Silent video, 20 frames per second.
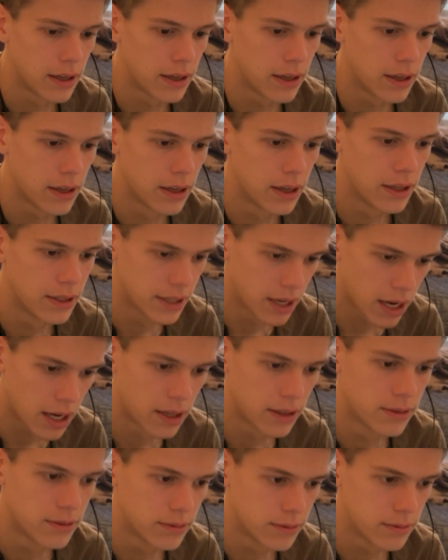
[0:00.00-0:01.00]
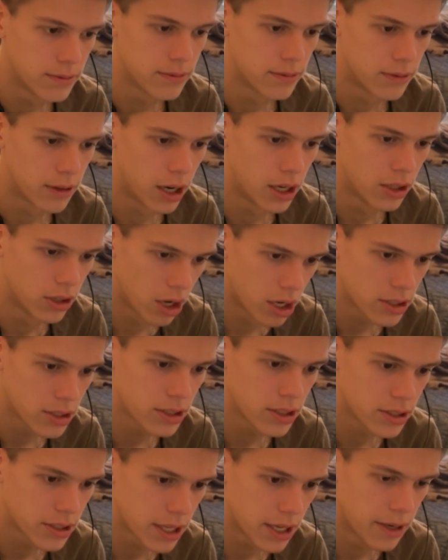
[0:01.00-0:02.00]
And yeah, I lost
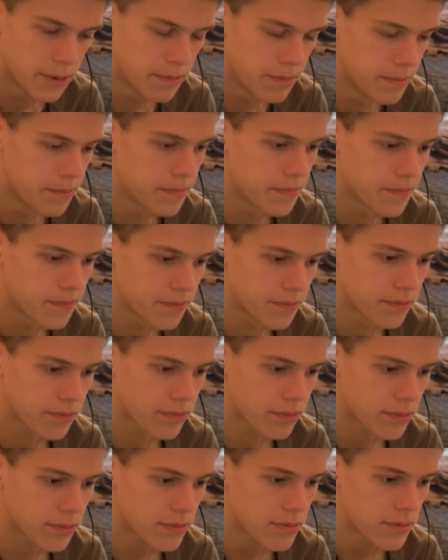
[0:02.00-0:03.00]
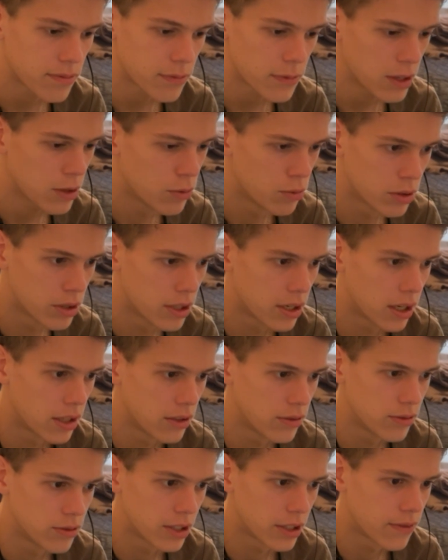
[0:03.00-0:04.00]
this game. What did I
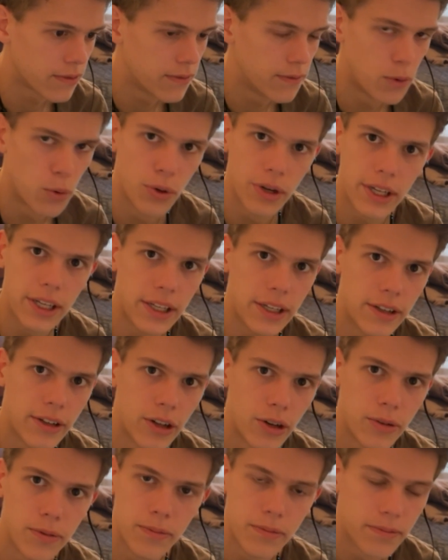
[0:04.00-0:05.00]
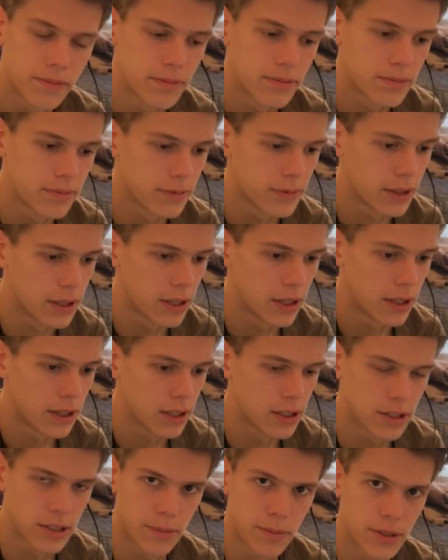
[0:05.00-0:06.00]
lose? Like 40 elo?
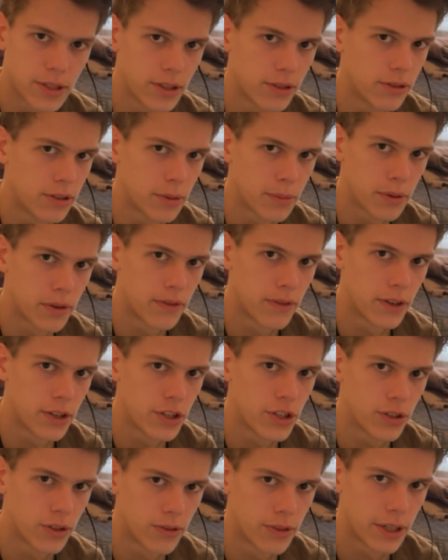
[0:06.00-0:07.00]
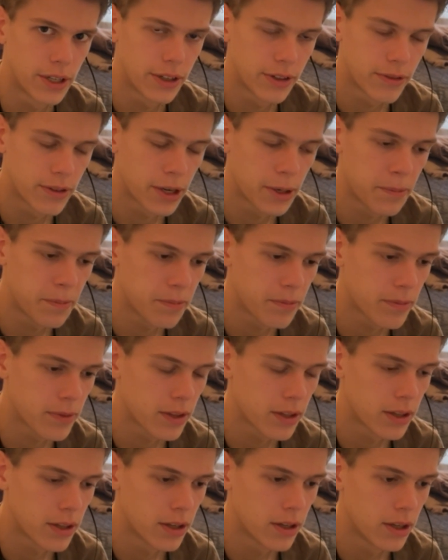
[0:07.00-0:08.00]
Because I'm still in the provisional rating, right?
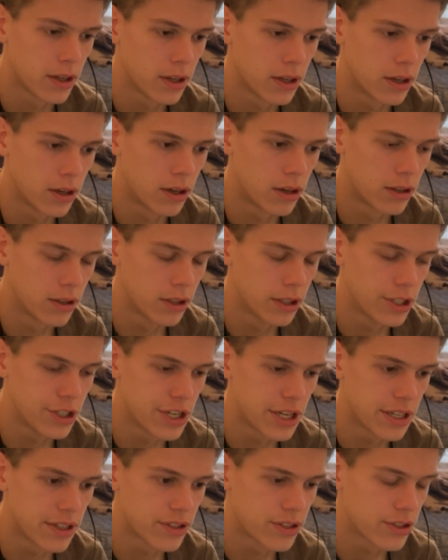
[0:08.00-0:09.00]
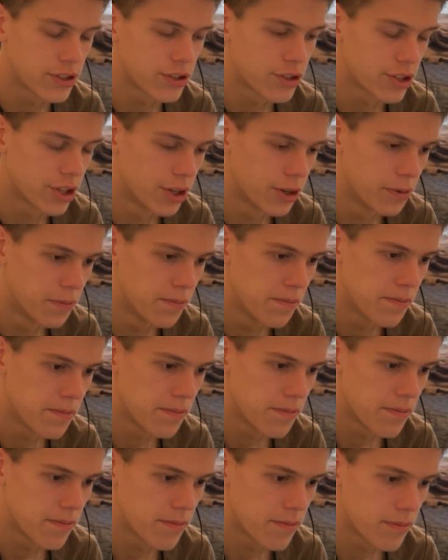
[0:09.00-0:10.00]
On Lichess. So,
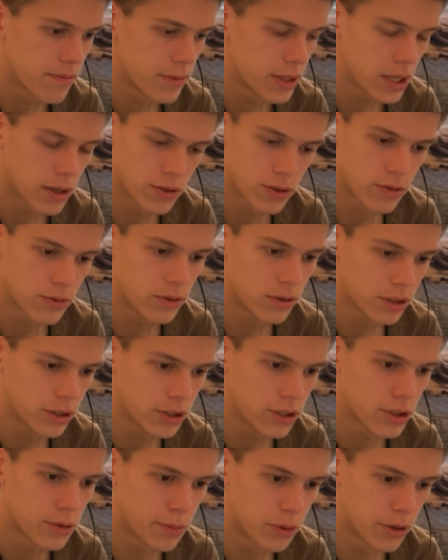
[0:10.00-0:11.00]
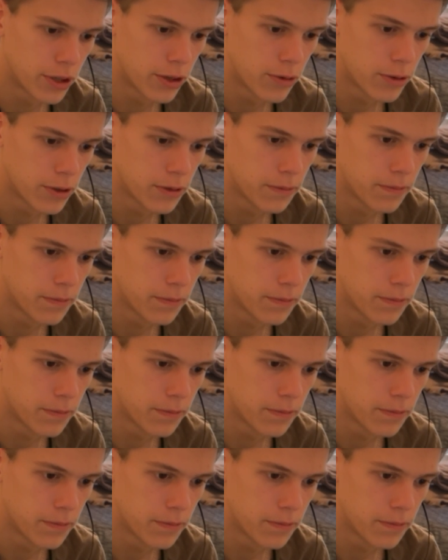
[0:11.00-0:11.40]
it was a really disappointing one.